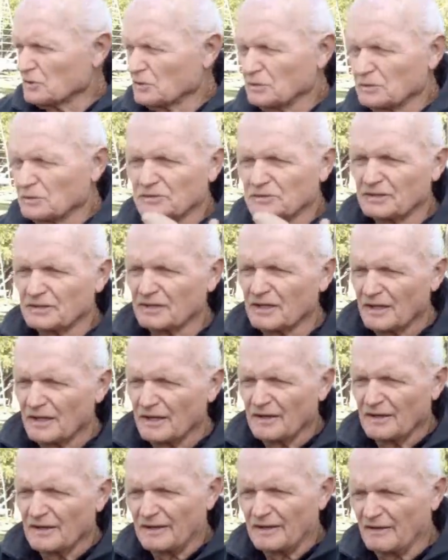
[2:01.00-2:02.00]
shoulders, and
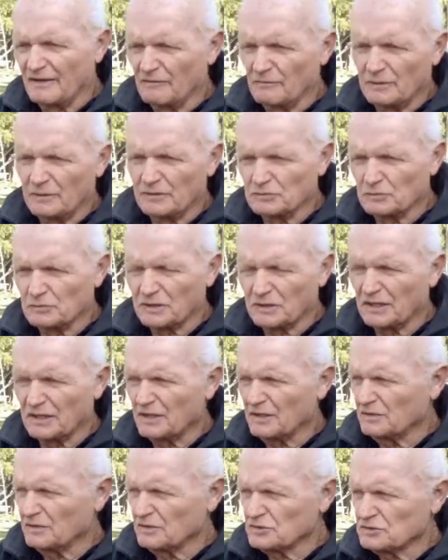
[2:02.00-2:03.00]
everybody's working
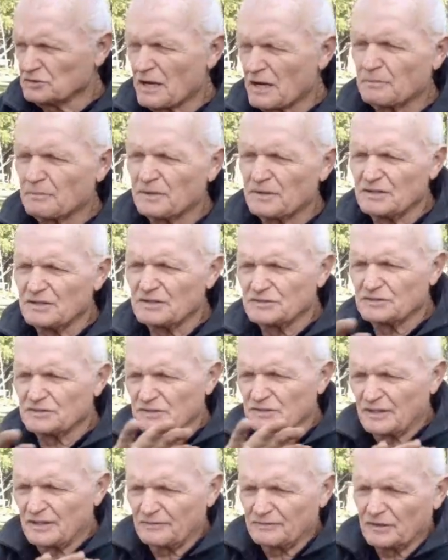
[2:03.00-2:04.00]
together, in trapeze,
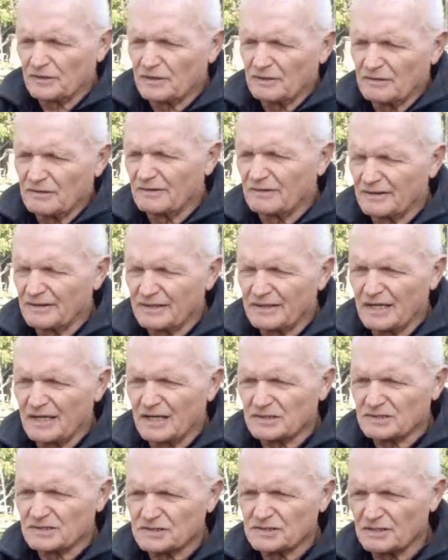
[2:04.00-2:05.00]
and you have to
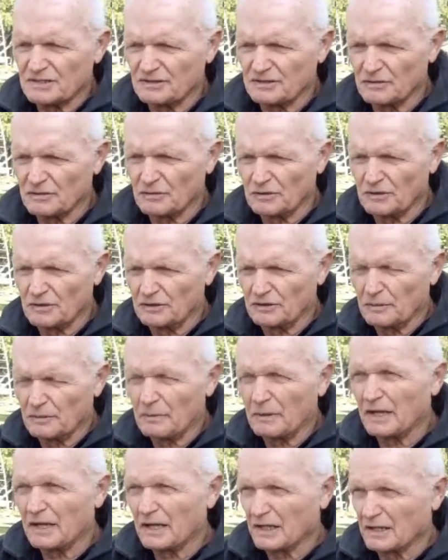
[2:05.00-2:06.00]
catch, and you're, you're
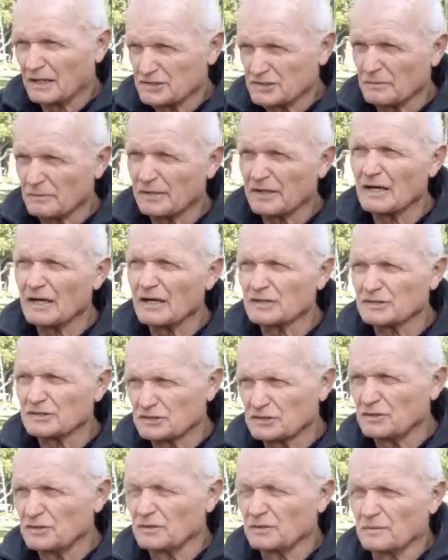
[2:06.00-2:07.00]
depending on somebody else
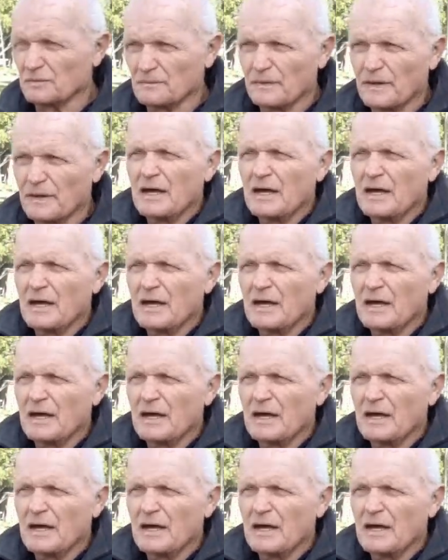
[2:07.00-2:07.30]
too.